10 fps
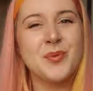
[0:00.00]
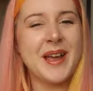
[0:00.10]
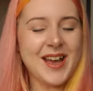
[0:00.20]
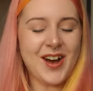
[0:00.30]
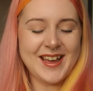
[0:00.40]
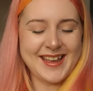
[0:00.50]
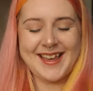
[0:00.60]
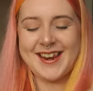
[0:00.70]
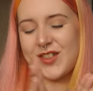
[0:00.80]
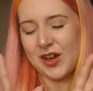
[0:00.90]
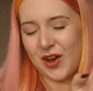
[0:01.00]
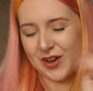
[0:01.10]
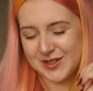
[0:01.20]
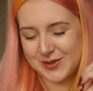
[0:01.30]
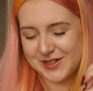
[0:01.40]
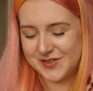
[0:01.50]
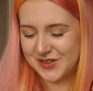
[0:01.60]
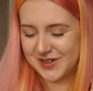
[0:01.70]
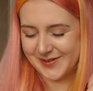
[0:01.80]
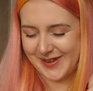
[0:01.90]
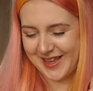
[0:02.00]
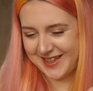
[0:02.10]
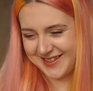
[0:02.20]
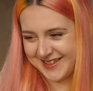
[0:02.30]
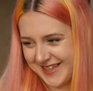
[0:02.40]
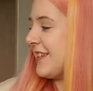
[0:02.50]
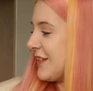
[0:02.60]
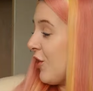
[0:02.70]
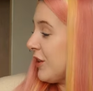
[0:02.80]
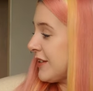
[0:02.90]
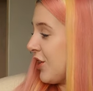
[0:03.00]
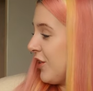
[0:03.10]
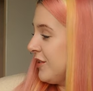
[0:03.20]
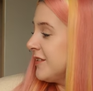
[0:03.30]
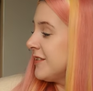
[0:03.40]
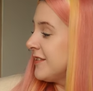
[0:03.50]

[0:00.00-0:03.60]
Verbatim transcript: We are in the Cotswolds for Christmas. It is also